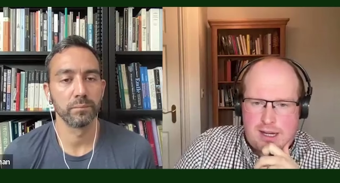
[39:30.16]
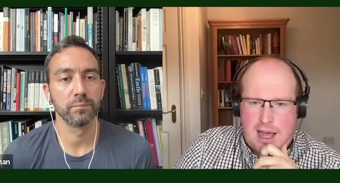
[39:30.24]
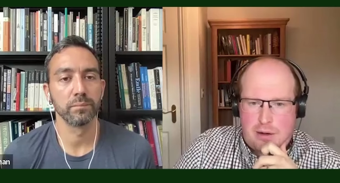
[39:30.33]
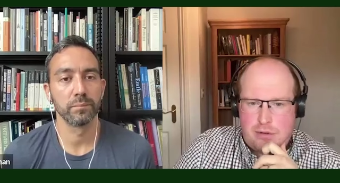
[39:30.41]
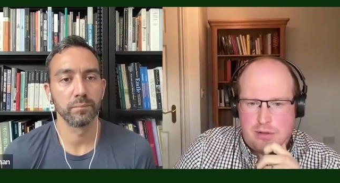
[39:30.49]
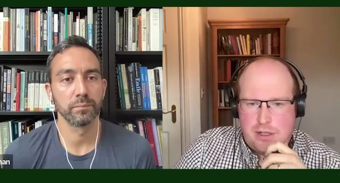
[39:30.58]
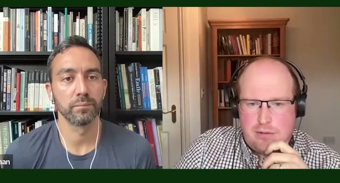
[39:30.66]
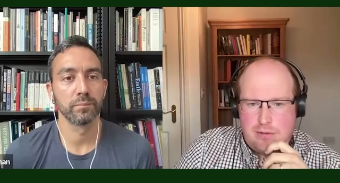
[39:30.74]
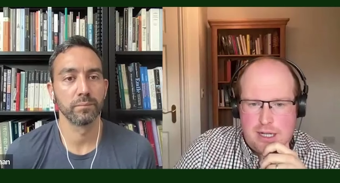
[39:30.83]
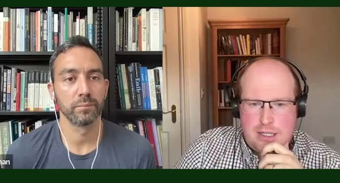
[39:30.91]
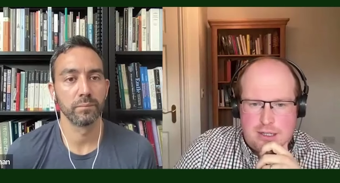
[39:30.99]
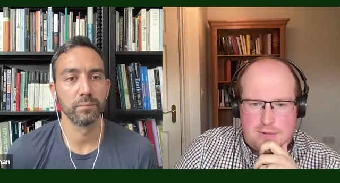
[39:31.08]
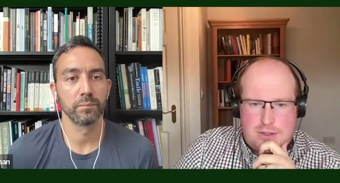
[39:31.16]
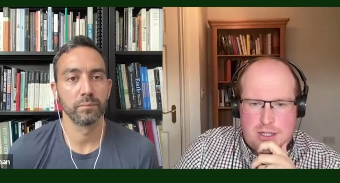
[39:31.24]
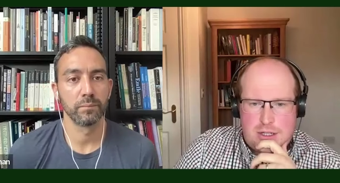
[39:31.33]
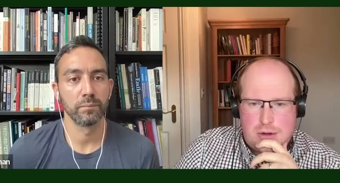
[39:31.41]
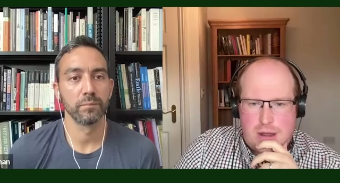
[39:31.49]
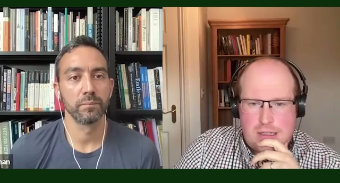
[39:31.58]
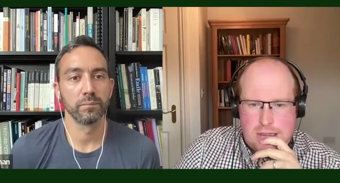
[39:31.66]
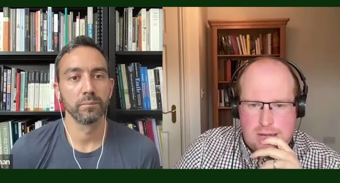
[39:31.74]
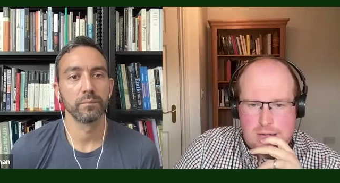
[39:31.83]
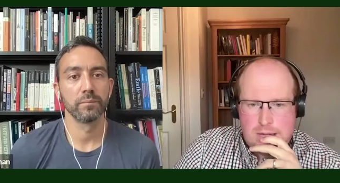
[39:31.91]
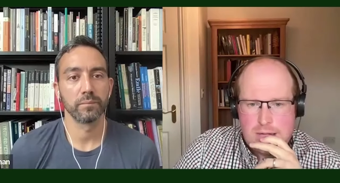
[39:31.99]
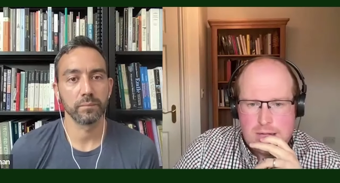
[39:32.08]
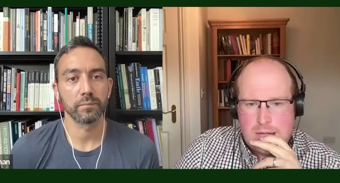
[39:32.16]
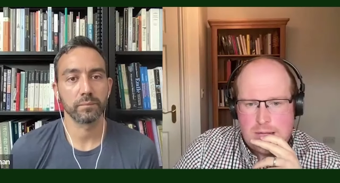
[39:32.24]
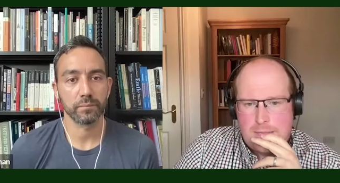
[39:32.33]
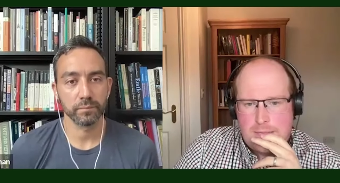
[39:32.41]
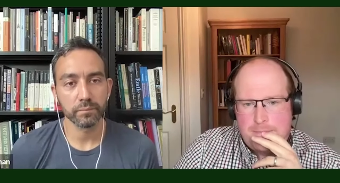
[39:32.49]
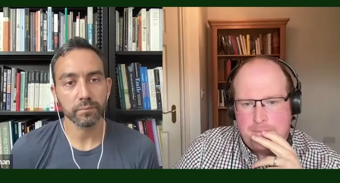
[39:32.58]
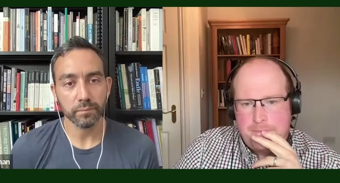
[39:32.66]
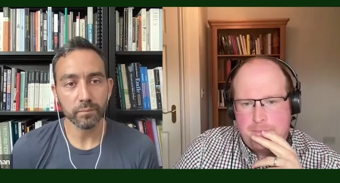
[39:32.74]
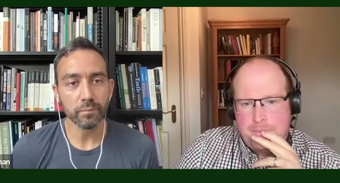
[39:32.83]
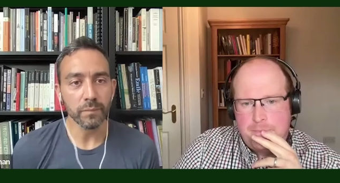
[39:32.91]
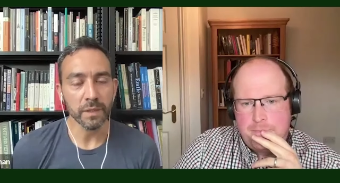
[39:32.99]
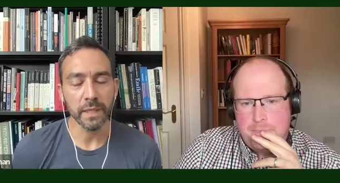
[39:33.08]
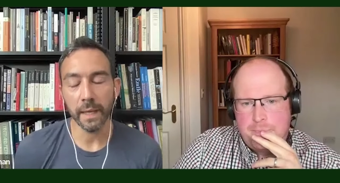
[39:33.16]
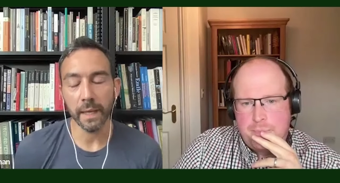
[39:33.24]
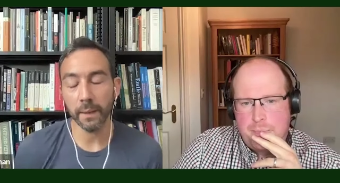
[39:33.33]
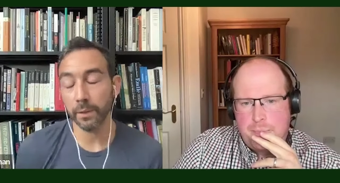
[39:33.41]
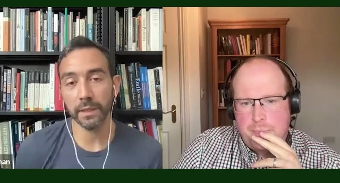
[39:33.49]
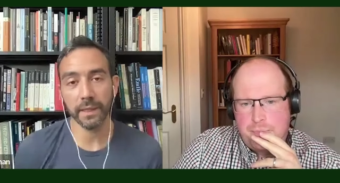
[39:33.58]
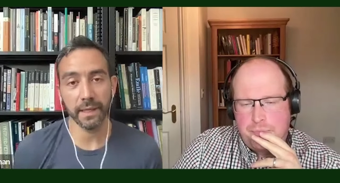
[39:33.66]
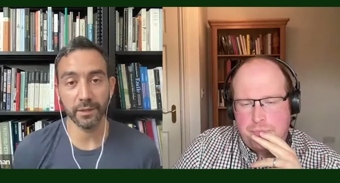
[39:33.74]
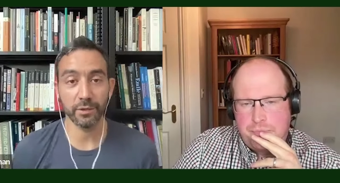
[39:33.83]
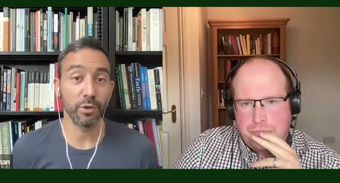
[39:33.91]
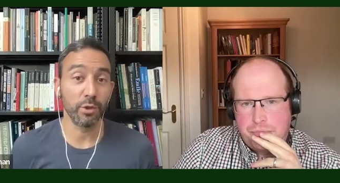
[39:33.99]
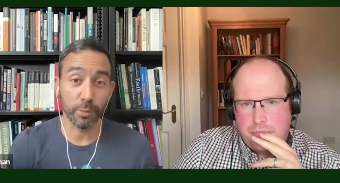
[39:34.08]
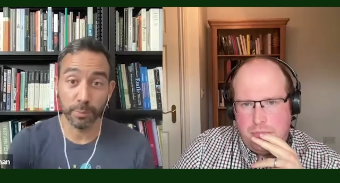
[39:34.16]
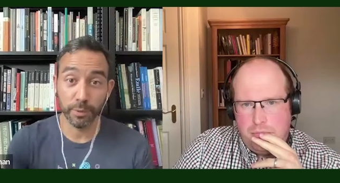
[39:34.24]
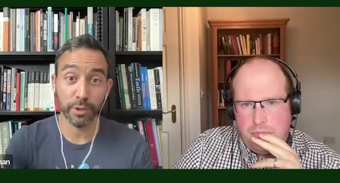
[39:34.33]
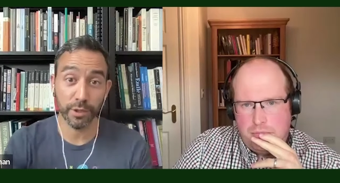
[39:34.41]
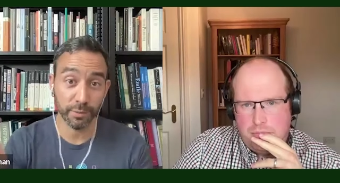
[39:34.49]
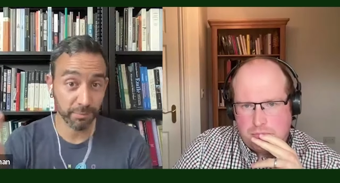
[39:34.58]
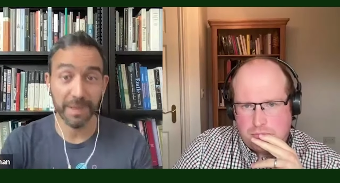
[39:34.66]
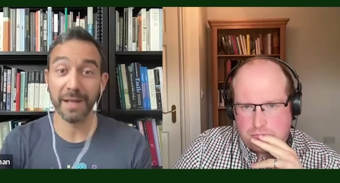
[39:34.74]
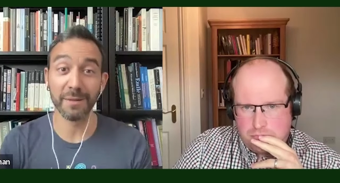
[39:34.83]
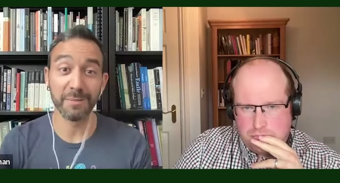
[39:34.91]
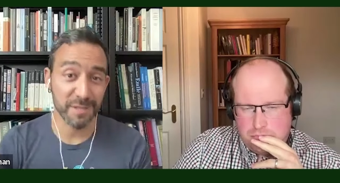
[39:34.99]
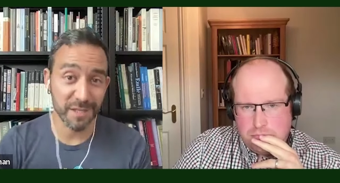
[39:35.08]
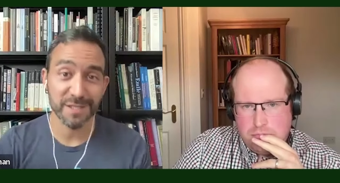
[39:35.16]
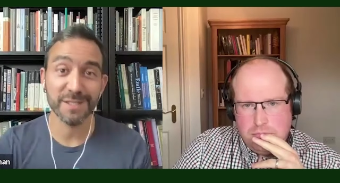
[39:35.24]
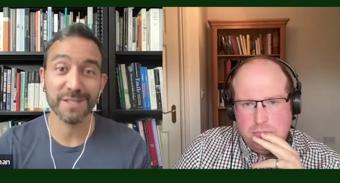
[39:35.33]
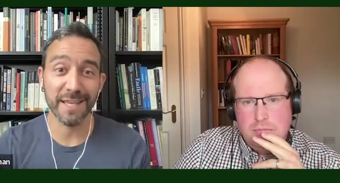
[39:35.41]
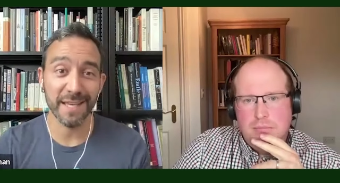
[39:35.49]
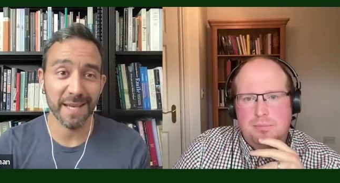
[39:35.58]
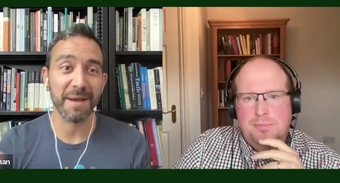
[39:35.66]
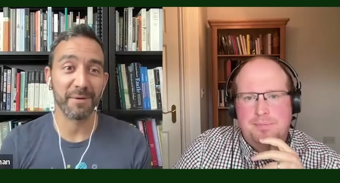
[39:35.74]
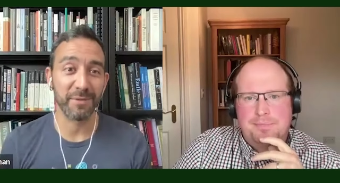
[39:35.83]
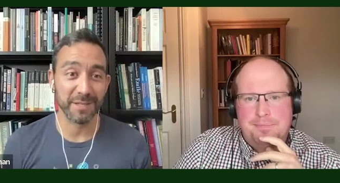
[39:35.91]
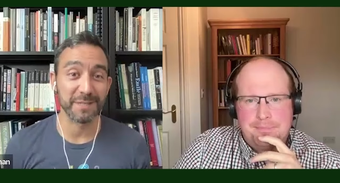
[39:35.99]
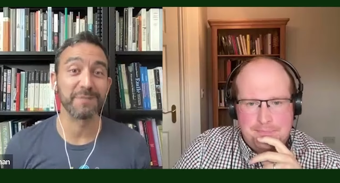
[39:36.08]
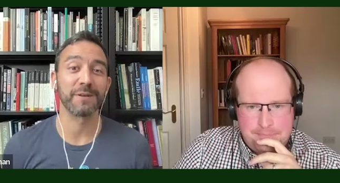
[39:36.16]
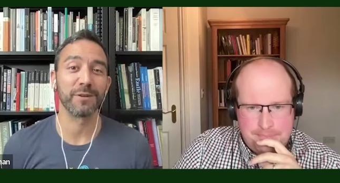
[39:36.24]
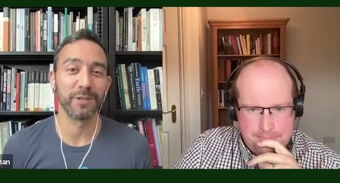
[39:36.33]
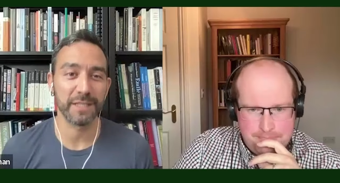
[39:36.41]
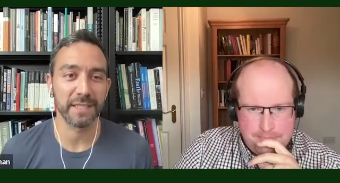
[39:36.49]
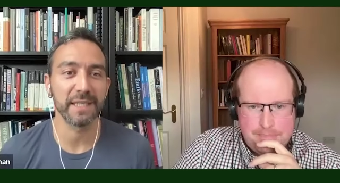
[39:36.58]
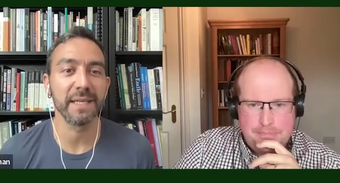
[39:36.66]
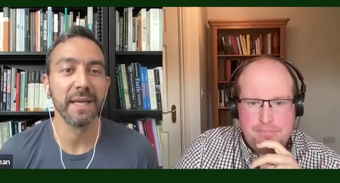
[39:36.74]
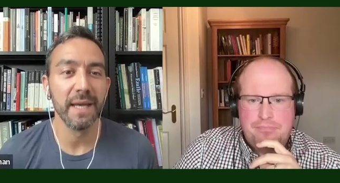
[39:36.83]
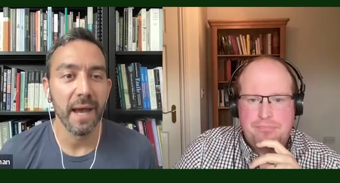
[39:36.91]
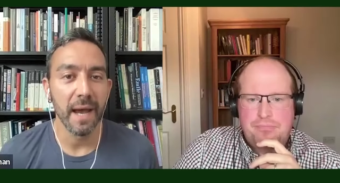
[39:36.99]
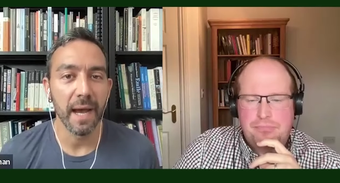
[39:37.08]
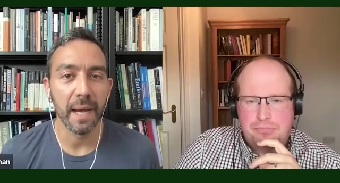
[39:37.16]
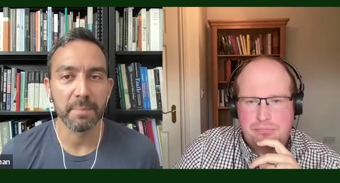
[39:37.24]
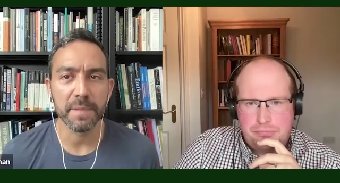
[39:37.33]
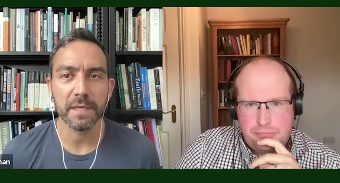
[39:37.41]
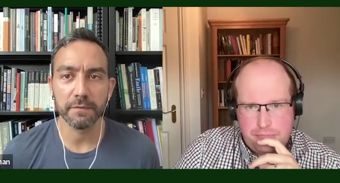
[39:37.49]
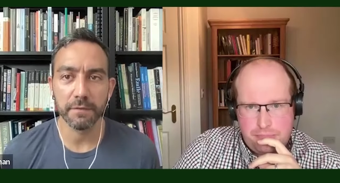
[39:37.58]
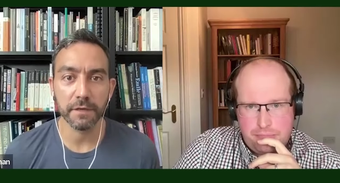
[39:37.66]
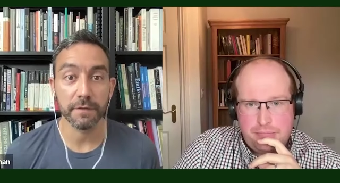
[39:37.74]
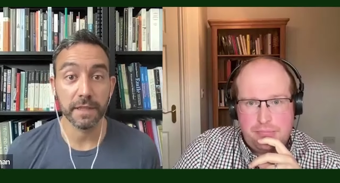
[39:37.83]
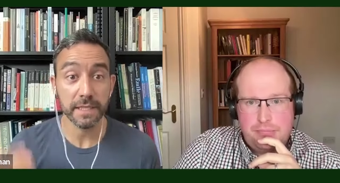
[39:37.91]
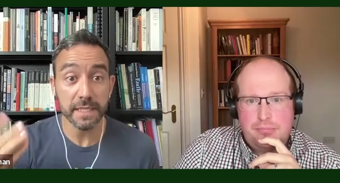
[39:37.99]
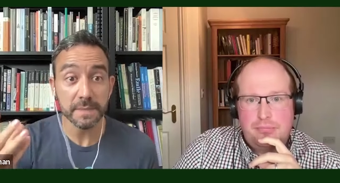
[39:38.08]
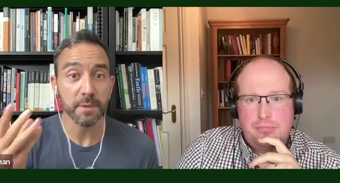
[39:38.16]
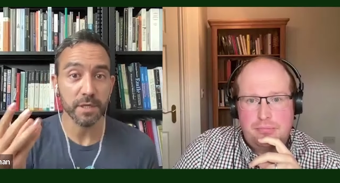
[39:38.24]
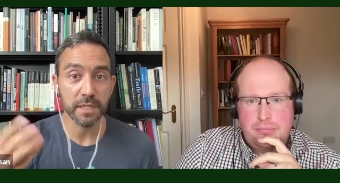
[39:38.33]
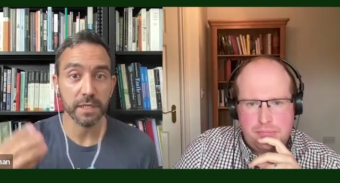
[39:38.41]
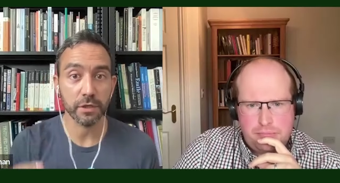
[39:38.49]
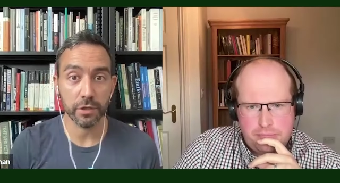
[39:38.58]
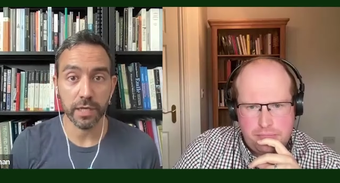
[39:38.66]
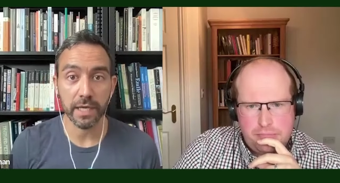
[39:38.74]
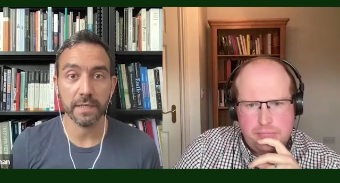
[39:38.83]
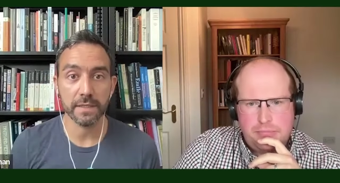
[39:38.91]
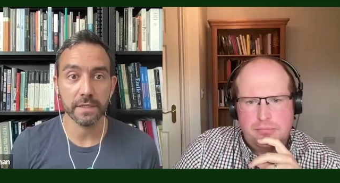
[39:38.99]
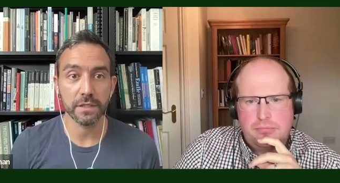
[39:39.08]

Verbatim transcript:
Speaker 1: now we're in a really tough situation.
Speaker 2: Yeah, well, and your book helps us think about the difficulty, um, even if in this particular case,